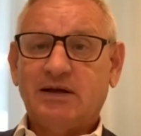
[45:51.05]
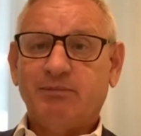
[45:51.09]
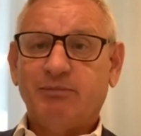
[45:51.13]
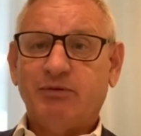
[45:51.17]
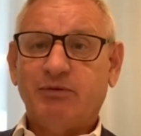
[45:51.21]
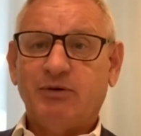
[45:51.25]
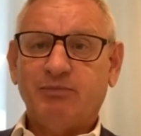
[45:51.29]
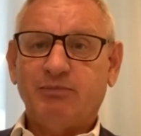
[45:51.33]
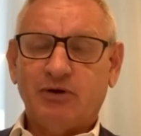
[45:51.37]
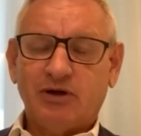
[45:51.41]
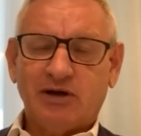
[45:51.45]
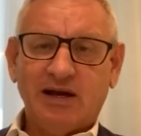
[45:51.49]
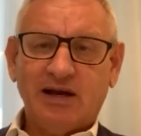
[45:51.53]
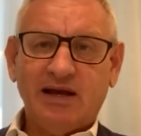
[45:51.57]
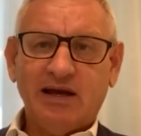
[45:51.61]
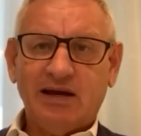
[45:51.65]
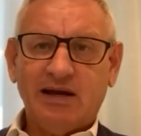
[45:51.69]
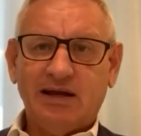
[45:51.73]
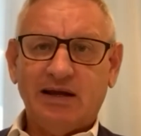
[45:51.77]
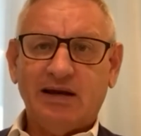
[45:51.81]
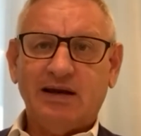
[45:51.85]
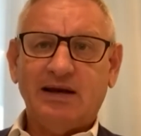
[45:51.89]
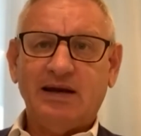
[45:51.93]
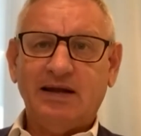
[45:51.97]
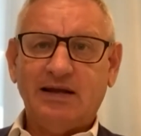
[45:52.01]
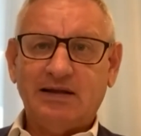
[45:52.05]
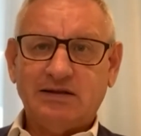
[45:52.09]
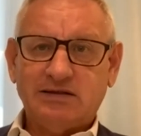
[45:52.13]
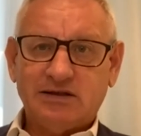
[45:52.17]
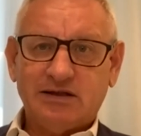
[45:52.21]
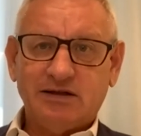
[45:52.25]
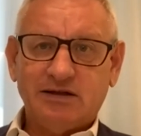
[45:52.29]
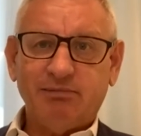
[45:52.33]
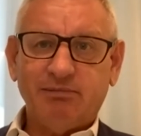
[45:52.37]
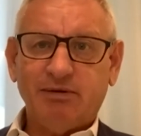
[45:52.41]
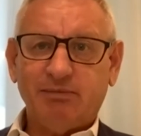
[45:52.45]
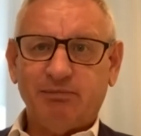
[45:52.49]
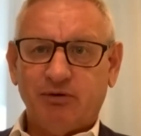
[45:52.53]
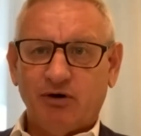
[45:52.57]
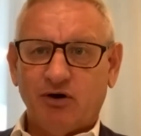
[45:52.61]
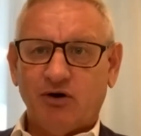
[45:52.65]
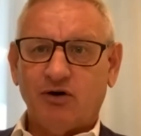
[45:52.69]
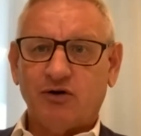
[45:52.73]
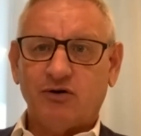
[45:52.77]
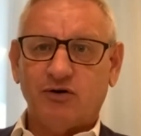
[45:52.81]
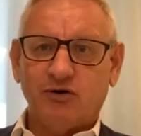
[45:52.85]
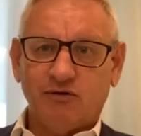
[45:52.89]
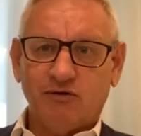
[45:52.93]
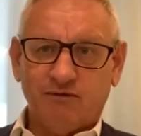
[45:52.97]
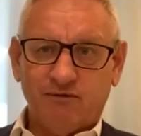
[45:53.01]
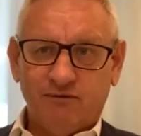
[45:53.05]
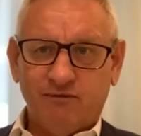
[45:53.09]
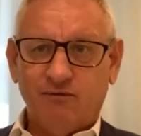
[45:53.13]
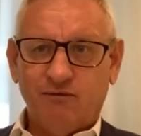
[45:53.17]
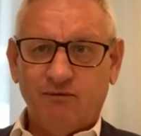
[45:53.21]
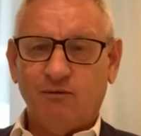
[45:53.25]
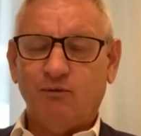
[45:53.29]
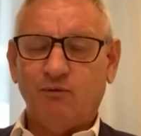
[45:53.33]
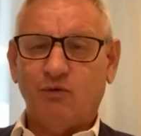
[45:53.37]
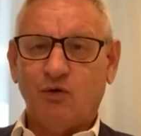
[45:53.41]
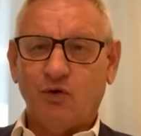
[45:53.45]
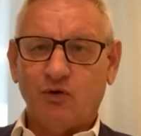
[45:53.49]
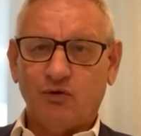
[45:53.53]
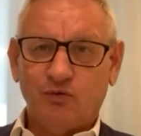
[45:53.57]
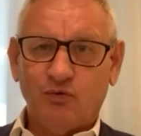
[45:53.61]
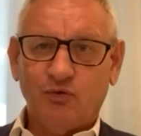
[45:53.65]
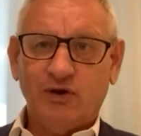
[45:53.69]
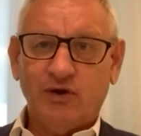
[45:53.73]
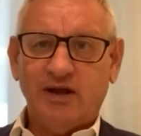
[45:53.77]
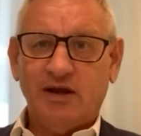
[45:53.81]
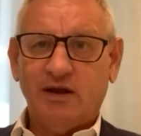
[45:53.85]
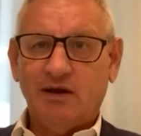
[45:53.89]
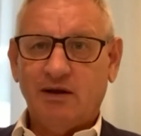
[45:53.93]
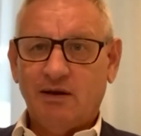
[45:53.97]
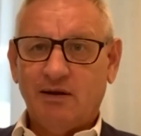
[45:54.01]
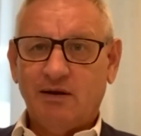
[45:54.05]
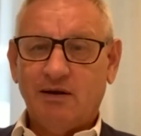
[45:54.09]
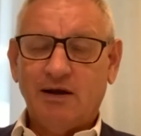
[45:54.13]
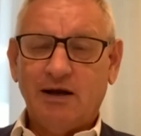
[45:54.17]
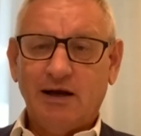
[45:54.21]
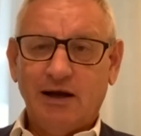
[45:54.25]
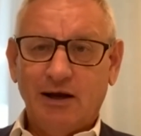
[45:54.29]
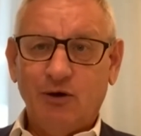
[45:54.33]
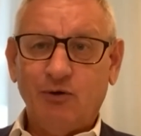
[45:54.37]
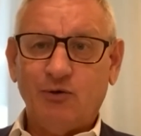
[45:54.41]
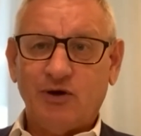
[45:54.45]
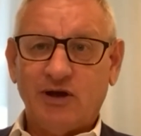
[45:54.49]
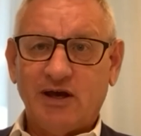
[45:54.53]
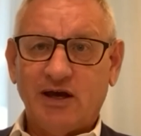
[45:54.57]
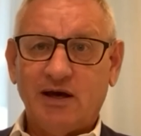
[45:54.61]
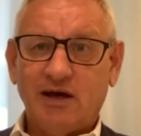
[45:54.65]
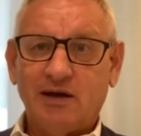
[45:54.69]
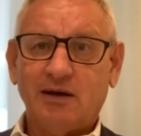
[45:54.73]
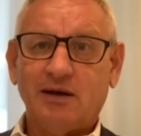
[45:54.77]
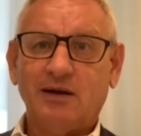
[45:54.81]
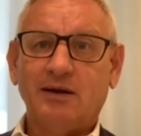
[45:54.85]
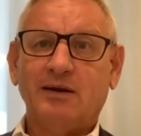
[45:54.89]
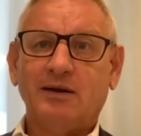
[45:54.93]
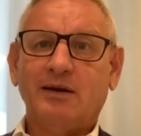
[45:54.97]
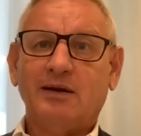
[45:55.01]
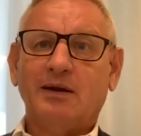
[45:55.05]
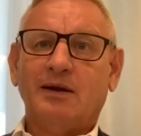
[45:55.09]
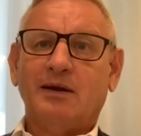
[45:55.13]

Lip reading: but clearly it needs to be part of what we look at.